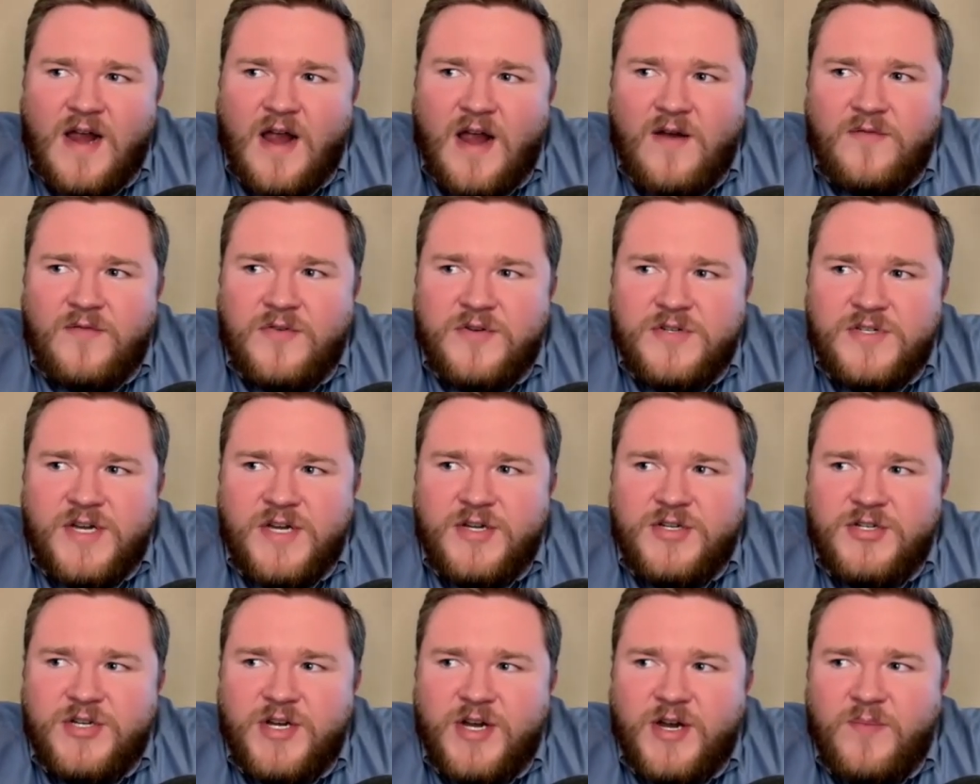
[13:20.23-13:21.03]

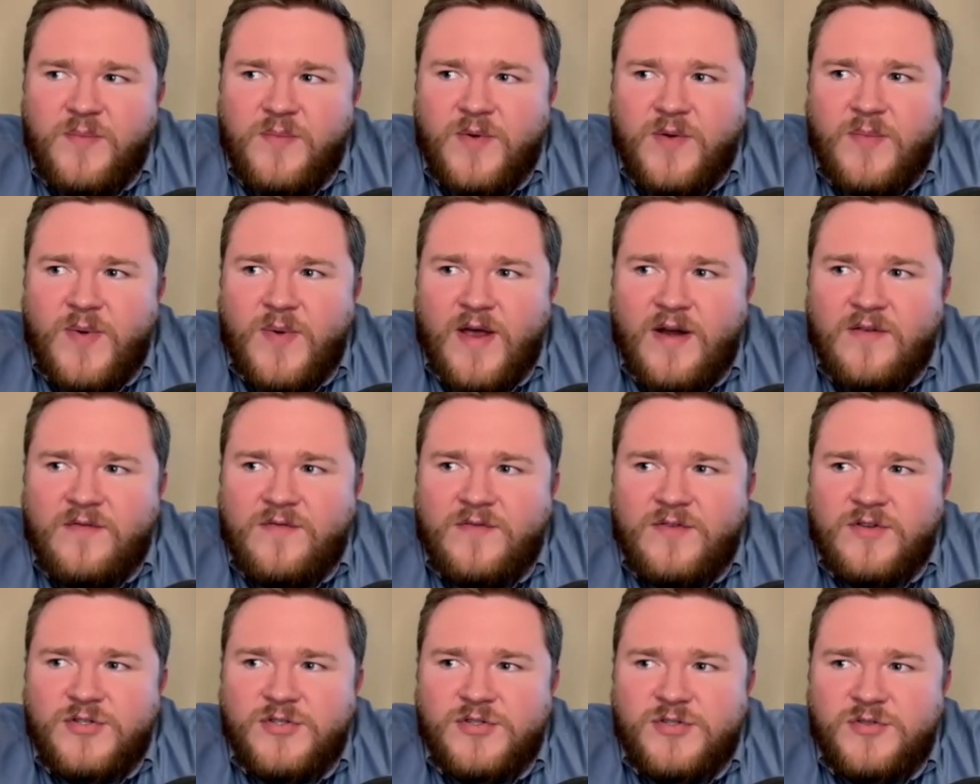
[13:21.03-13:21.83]
conversation can be
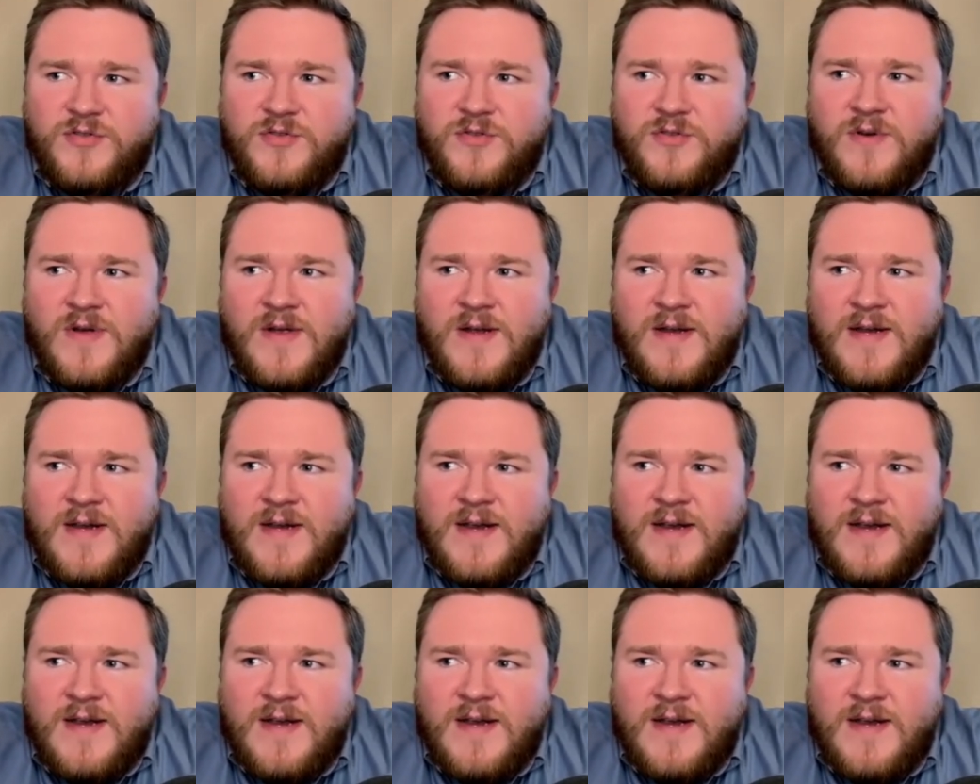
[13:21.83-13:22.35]
beneficial